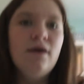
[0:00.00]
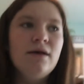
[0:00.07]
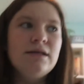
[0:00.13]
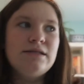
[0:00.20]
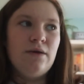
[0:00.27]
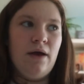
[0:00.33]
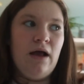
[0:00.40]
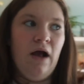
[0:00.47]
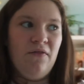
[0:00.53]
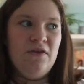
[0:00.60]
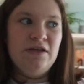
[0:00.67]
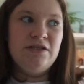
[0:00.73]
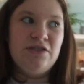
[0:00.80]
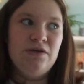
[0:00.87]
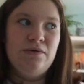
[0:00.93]
So I got
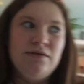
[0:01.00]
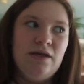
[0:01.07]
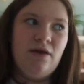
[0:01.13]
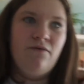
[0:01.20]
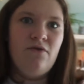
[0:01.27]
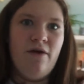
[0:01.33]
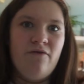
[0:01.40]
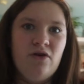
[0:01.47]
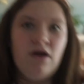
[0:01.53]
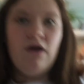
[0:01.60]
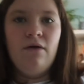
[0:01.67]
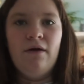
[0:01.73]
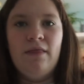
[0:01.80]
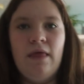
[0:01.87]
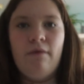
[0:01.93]
these shoes like forever
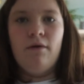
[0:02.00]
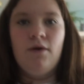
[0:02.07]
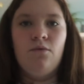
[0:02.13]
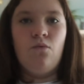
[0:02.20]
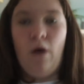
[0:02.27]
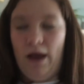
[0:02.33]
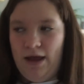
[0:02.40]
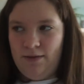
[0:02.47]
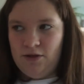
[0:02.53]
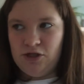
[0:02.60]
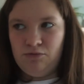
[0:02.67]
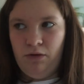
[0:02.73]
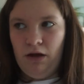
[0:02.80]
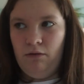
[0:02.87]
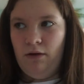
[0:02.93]
ago and they were white, just
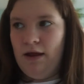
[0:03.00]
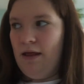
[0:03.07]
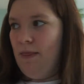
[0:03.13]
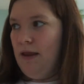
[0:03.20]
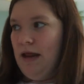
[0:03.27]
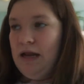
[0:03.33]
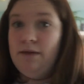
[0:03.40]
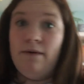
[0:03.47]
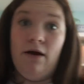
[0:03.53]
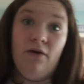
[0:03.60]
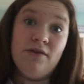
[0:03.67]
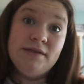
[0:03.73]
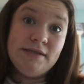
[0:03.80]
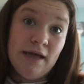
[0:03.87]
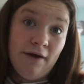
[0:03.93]
plain white. And then I had to buy all
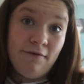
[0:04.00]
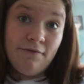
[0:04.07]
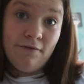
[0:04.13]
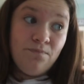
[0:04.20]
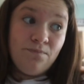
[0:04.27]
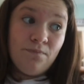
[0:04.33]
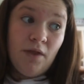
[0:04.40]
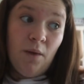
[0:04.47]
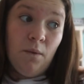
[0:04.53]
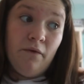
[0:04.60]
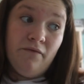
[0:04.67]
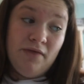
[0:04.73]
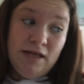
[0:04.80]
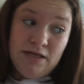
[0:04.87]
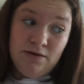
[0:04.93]
the stuff. Wait
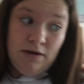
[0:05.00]
for that to